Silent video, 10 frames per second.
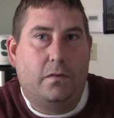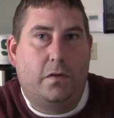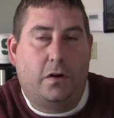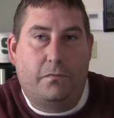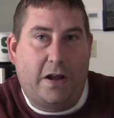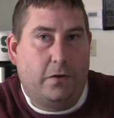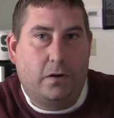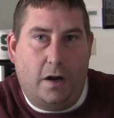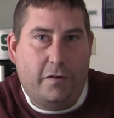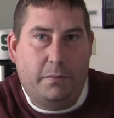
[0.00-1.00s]
the federal
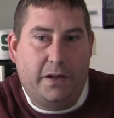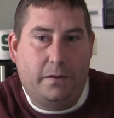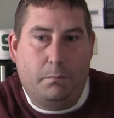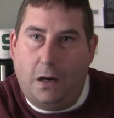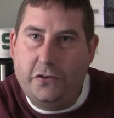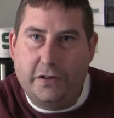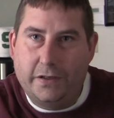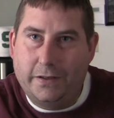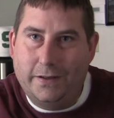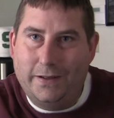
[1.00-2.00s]
government
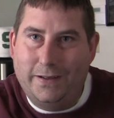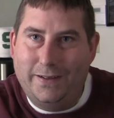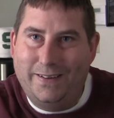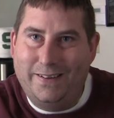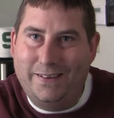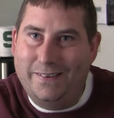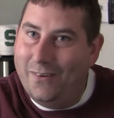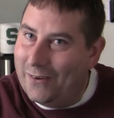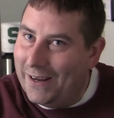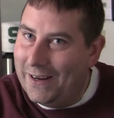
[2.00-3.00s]
budget,
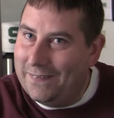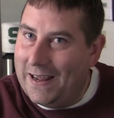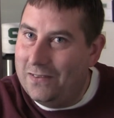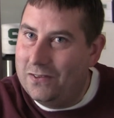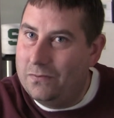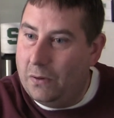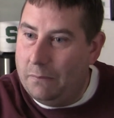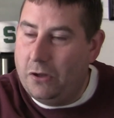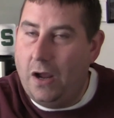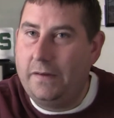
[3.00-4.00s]
okay, that's what
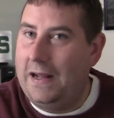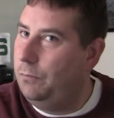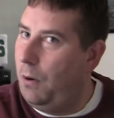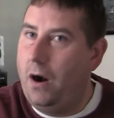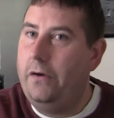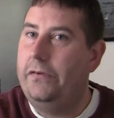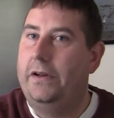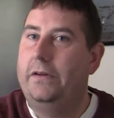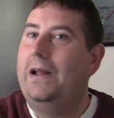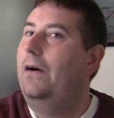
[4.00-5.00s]
I'm talking, that's part of it.
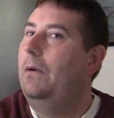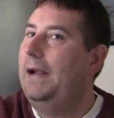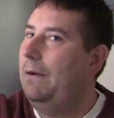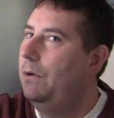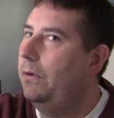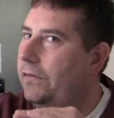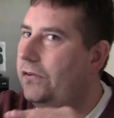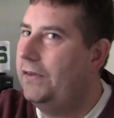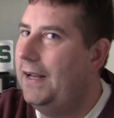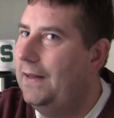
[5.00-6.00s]
Now, oh yeah, we were at the
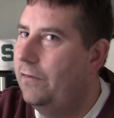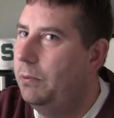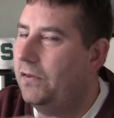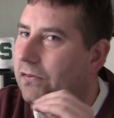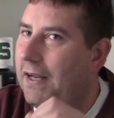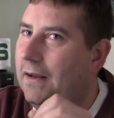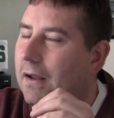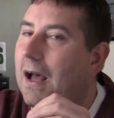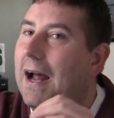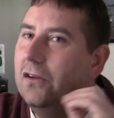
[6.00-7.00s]
state level, but the state,
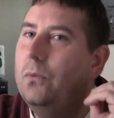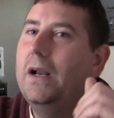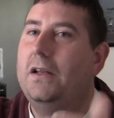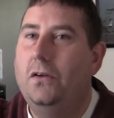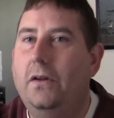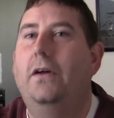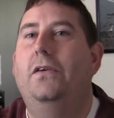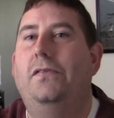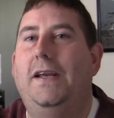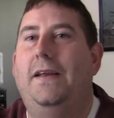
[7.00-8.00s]
I just wanted you to
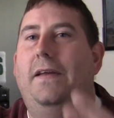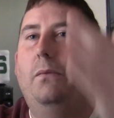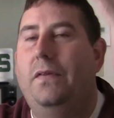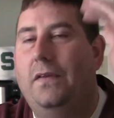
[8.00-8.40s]
understand that